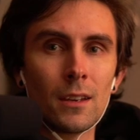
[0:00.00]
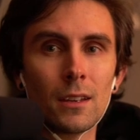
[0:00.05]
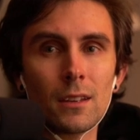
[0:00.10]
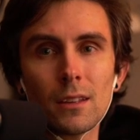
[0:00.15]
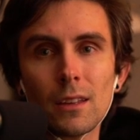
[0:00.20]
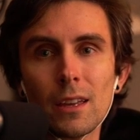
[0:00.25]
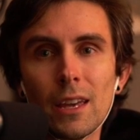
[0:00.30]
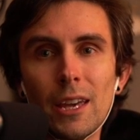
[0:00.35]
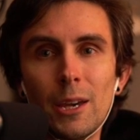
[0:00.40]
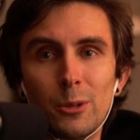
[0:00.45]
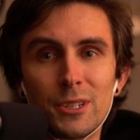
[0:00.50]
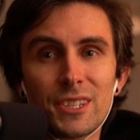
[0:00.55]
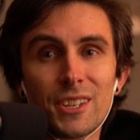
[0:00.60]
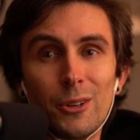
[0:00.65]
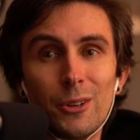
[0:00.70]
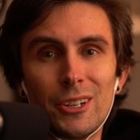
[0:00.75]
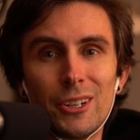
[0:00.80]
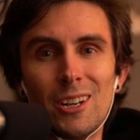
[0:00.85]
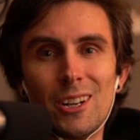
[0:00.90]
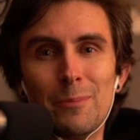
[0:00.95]
Hey, what's
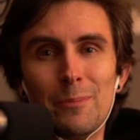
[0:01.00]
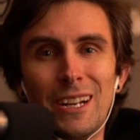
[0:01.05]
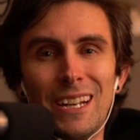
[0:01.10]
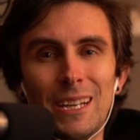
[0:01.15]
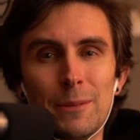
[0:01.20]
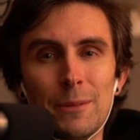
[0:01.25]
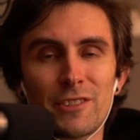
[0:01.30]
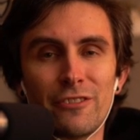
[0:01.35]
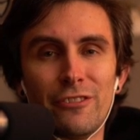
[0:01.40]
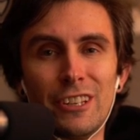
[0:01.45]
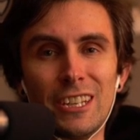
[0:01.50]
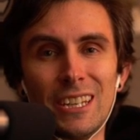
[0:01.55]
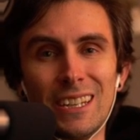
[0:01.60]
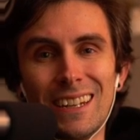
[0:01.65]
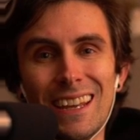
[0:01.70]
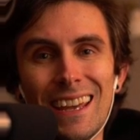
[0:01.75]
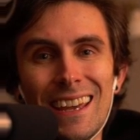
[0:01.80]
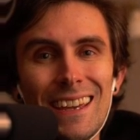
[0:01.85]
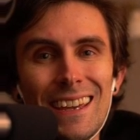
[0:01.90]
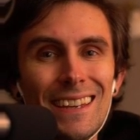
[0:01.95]
going on? My name's Vit,
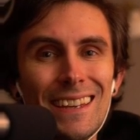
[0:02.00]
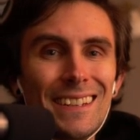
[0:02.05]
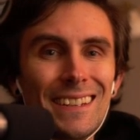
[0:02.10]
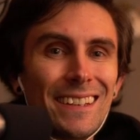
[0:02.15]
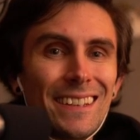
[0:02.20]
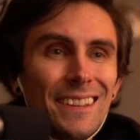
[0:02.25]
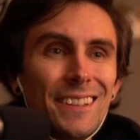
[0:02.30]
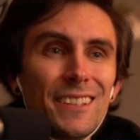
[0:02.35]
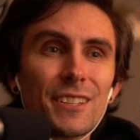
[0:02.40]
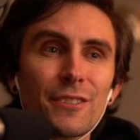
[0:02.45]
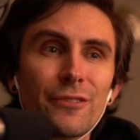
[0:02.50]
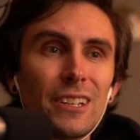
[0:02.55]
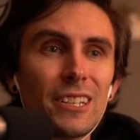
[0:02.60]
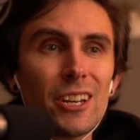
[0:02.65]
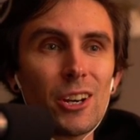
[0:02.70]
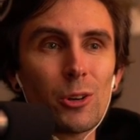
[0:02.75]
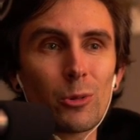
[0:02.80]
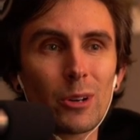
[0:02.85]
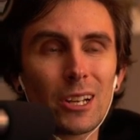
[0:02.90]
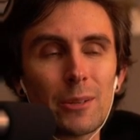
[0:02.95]
and in this
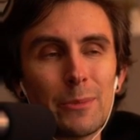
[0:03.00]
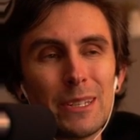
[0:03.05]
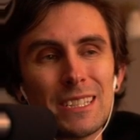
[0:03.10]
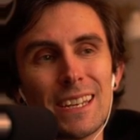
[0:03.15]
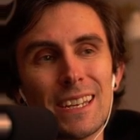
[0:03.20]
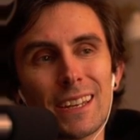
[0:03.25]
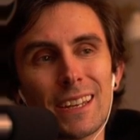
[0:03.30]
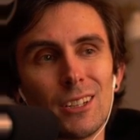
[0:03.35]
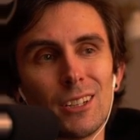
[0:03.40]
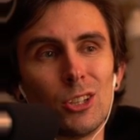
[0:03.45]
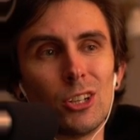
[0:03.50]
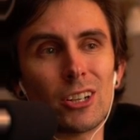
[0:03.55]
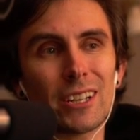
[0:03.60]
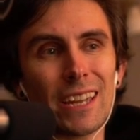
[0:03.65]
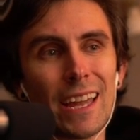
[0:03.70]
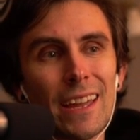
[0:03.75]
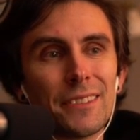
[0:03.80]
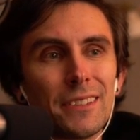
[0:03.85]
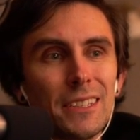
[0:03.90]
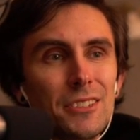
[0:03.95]
video, we're going to be taking a look
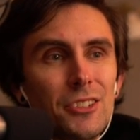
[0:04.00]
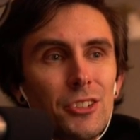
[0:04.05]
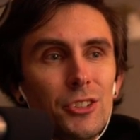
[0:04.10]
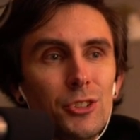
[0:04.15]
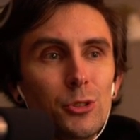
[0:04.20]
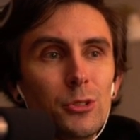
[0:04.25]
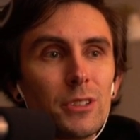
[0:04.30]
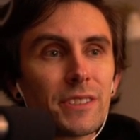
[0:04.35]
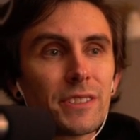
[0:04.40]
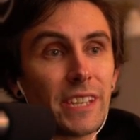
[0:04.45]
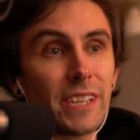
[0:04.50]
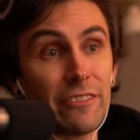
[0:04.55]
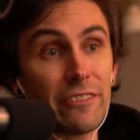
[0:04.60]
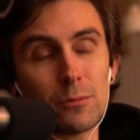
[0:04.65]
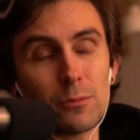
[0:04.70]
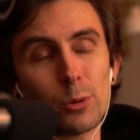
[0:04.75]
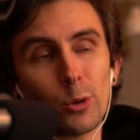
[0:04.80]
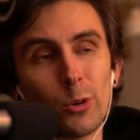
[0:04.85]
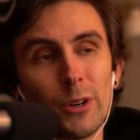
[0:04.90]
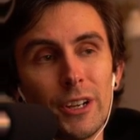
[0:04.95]
at the new
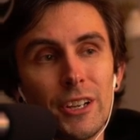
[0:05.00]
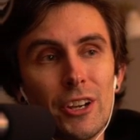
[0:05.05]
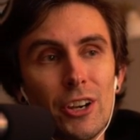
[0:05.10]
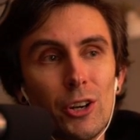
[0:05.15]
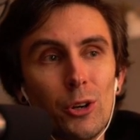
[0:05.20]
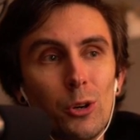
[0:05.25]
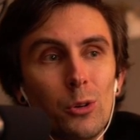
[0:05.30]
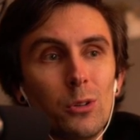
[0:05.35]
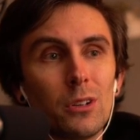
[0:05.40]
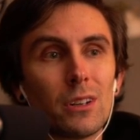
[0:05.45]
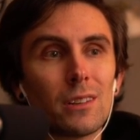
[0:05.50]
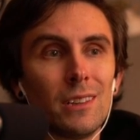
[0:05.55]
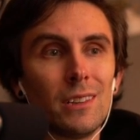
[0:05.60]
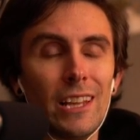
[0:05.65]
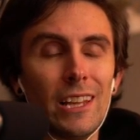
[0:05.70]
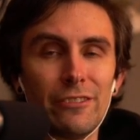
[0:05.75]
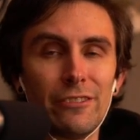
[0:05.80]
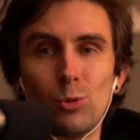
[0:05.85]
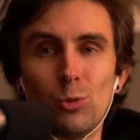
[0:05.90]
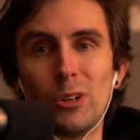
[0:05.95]
7.0
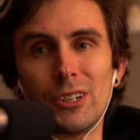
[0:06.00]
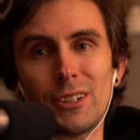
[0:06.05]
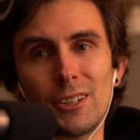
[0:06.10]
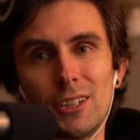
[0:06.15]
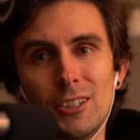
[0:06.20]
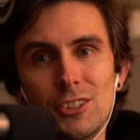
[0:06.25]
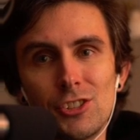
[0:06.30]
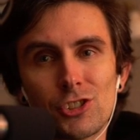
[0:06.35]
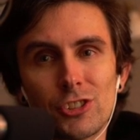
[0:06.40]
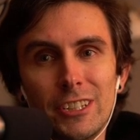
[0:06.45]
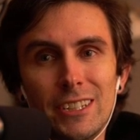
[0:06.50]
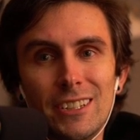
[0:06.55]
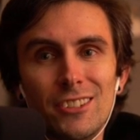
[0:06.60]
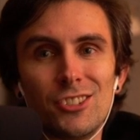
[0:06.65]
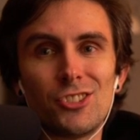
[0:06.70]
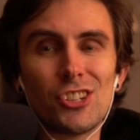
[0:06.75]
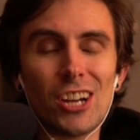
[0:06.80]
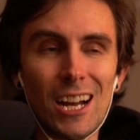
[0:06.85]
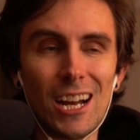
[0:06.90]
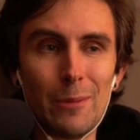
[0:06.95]
level 100
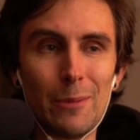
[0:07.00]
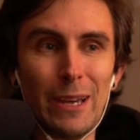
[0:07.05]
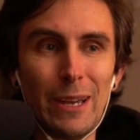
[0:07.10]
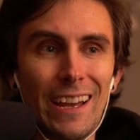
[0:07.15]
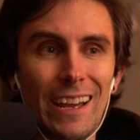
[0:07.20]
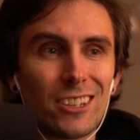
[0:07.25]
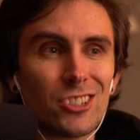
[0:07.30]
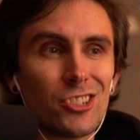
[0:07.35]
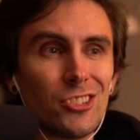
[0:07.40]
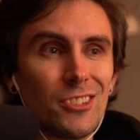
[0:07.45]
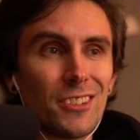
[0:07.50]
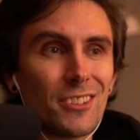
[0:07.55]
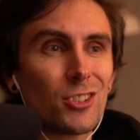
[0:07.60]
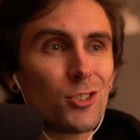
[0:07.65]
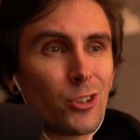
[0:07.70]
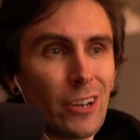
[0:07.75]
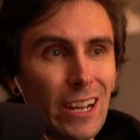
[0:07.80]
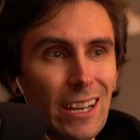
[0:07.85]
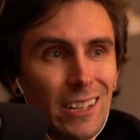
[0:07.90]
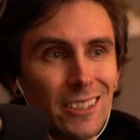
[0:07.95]
job actions
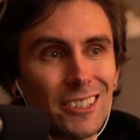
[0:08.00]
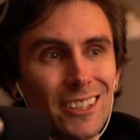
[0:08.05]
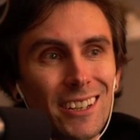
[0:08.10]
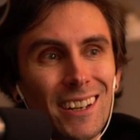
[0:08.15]
trailer